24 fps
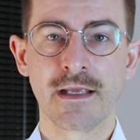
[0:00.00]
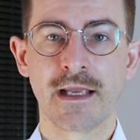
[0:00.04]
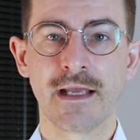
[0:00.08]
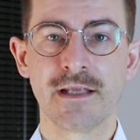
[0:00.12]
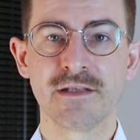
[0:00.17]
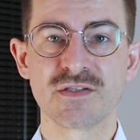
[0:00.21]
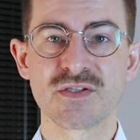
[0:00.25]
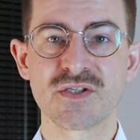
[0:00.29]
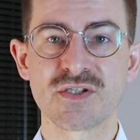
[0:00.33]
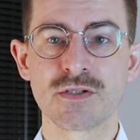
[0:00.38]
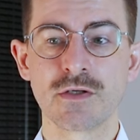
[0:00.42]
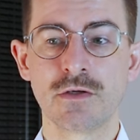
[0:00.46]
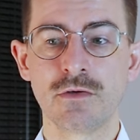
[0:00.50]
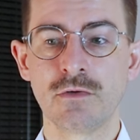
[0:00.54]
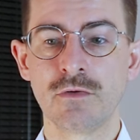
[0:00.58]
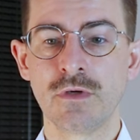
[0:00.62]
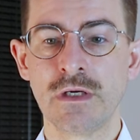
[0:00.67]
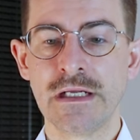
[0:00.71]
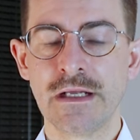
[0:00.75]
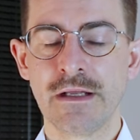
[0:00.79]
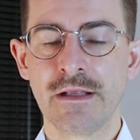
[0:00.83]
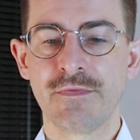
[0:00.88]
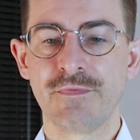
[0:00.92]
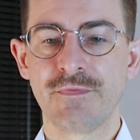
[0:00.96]
And
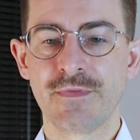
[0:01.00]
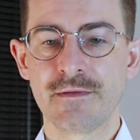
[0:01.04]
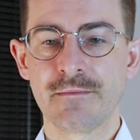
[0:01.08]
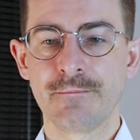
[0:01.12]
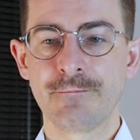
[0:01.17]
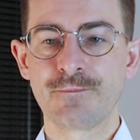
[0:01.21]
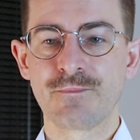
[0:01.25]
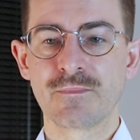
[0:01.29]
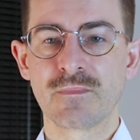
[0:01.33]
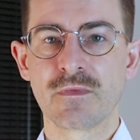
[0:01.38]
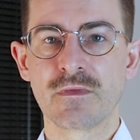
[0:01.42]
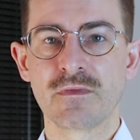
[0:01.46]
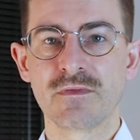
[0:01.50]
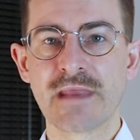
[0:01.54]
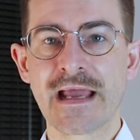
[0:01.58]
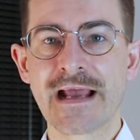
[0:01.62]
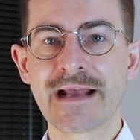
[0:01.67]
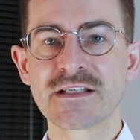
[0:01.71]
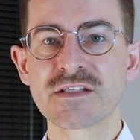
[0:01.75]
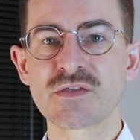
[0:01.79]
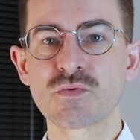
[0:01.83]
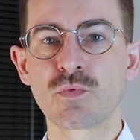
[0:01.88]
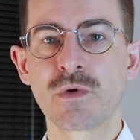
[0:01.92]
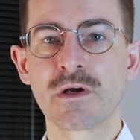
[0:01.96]
so
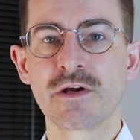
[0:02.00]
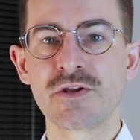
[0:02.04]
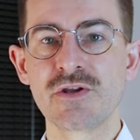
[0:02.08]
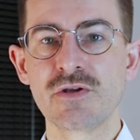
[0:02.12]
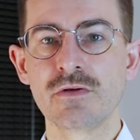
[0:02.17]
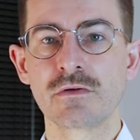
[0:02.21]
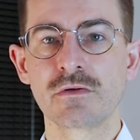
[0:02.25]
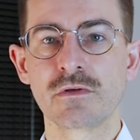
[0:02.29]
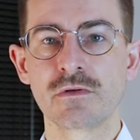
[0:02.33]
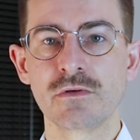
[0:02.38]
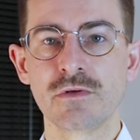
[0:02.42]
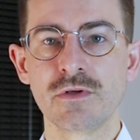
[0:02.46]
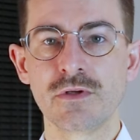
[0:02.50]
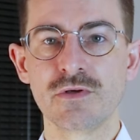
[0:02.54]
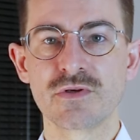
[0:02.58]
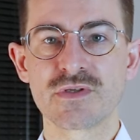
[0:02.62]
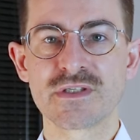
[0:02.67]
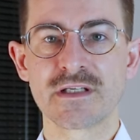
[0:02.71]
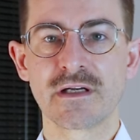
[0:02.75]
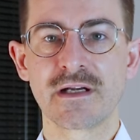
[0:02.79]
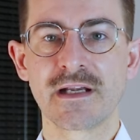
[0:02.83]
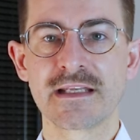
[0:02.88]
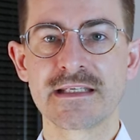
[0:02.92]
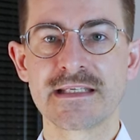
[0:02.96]
that's where you're, you're
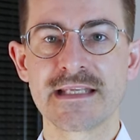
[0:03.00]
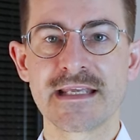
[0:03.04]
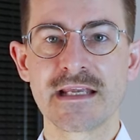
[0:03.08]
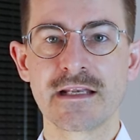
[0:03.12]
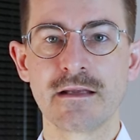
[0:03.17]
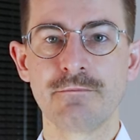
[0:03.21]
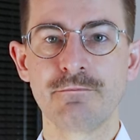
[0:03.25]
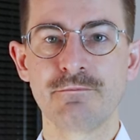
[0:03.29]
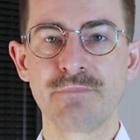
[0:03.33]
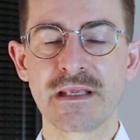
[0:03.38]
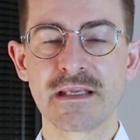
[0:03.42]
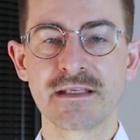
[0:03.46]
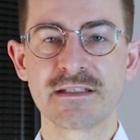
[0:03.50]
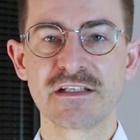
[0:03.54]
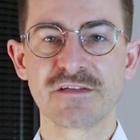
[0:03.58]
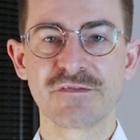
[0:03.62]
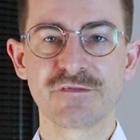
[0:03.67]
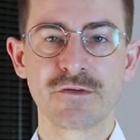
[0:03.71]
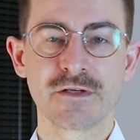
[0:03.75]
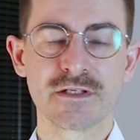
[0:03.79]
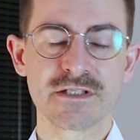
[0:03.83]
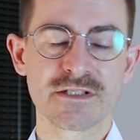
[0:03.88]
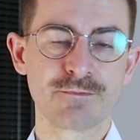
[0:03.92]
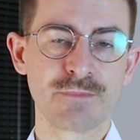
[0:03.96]
starting to get a big
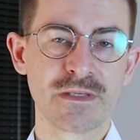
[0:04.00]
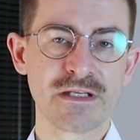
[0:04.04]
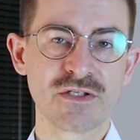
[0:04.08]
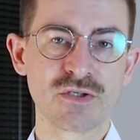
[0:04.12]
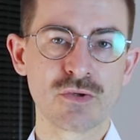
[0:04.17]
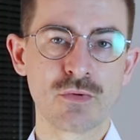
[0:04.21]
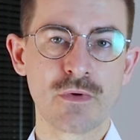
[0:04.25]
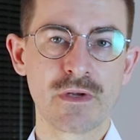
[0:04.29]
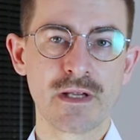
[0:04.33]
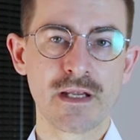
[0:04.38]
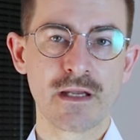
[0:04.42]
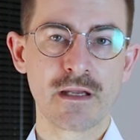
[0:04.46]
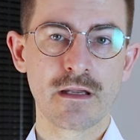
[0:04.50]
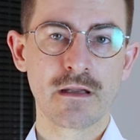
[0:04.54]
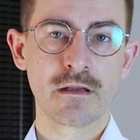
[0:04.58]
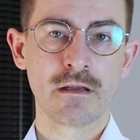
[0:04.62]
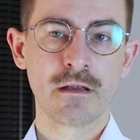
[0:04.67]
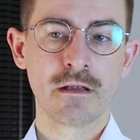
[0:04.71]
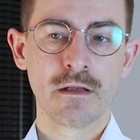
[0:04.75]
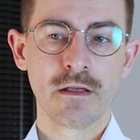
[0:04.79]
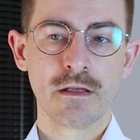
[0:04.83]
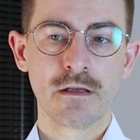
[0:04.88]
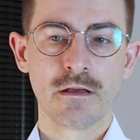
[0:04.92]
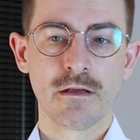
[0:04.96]
difference
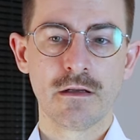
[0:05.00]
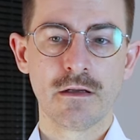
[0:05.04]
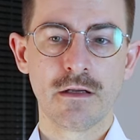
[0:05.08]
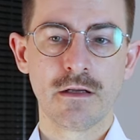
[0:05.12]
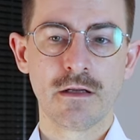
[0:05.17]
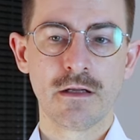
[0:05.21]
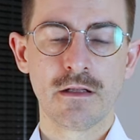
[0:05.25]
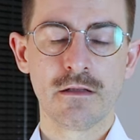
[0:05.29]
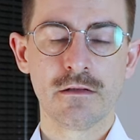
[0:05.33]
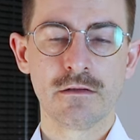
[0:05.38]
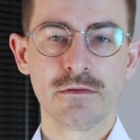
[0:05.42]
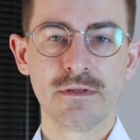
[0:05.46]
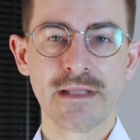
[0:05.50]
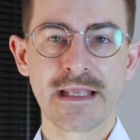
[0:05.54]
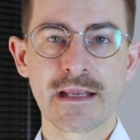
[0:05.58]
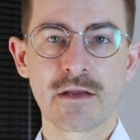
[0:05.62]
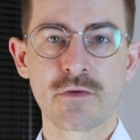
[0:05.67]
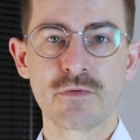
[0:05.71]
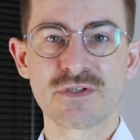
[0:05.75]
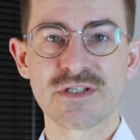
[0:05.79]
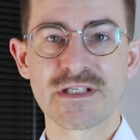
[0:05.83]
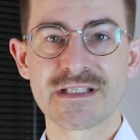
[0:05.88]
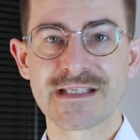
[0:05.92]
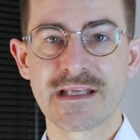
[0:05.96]
between uh,
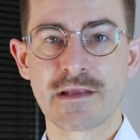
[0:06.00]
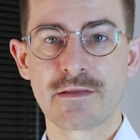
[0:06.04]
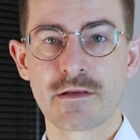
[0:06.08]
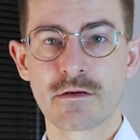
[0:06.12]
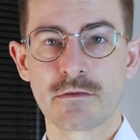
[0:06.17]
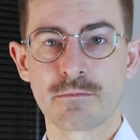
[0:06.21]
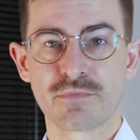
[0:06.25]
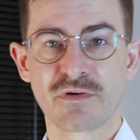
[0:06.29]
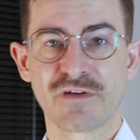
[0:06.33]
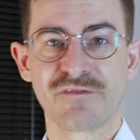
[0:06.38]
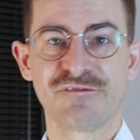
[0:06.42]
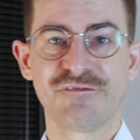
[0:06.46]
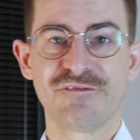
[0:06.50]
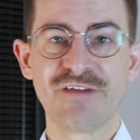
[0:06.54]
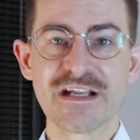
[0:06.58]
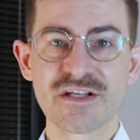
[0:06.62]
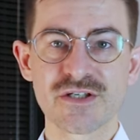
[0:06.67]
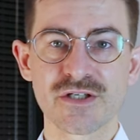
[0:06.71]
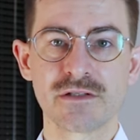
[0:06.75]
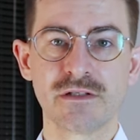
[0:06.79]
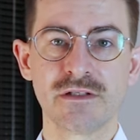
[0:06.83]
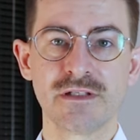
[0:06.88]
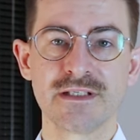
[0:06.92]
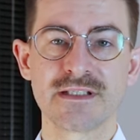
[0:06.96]
languages and their
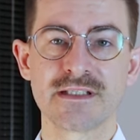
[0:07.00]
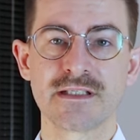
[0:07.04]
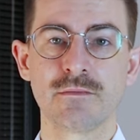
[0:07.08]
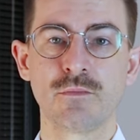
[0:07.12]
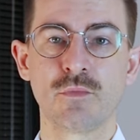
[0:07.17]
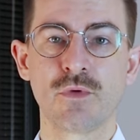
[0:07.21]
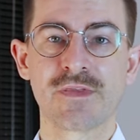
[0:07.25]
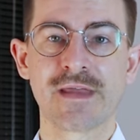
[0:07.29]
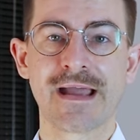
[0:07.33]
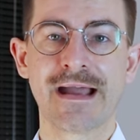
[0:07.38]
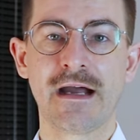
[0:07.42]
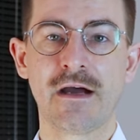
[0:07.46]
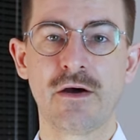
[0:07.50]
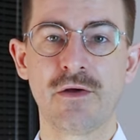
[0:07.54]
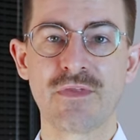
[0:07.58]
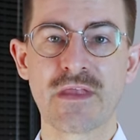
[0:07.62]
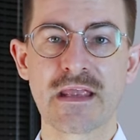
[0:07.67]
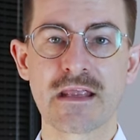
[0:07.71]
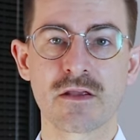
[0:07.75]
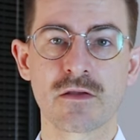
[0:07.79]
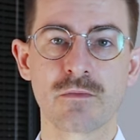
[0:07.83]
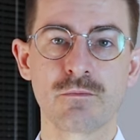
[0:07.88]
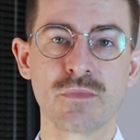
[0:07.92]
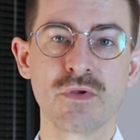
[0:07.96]
professionalism with how
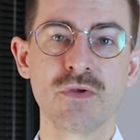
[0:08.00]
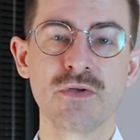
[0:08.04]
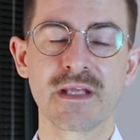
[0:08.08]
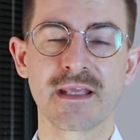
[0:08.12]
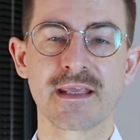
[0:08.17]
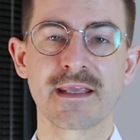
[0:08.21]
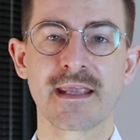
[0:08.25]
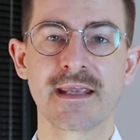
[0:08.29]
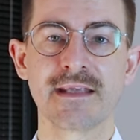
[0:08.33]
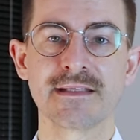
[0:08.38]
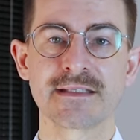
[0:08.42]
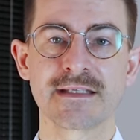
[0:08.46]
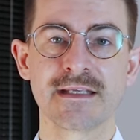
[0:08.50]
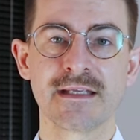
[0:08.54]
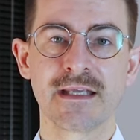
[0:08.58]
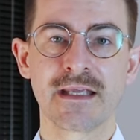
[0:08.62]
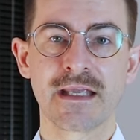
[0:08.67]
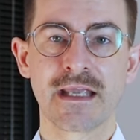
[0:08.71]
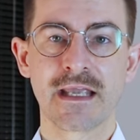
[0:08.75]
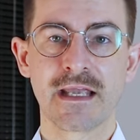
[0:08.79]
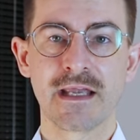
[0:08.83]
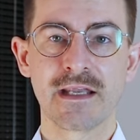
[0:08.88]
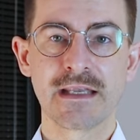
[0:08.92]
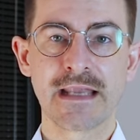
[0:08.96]
they communicate
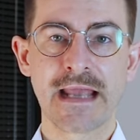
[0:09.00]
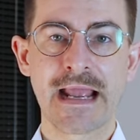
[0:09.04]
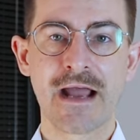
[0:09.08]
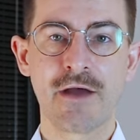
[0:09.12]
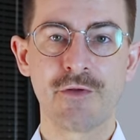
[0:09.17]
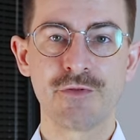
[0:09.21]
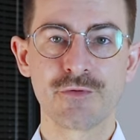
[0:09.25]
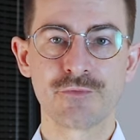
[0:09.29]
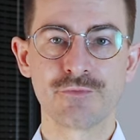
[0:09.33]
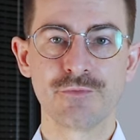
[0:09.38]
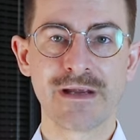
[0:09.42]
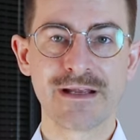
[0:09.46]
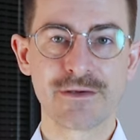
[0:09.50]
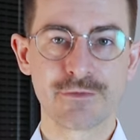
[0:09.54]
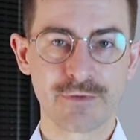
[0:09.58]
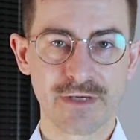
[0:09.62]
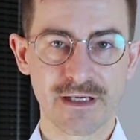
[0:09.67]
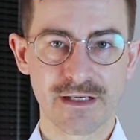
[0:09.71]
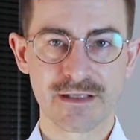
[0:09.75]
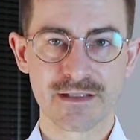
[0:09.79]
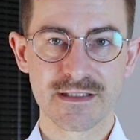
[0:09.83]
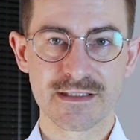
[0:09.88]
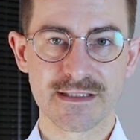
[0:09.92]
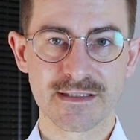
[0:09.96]
and how the
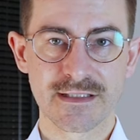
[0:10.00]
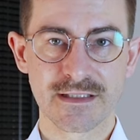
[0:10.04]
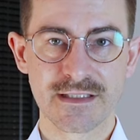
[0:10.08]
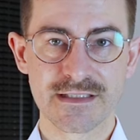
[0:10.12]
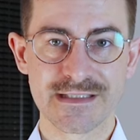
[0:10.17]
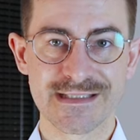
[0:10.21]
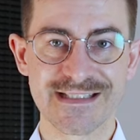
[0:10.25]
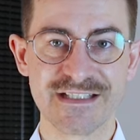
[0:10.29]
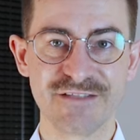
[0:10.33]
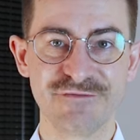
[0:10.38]
rhetoric is, is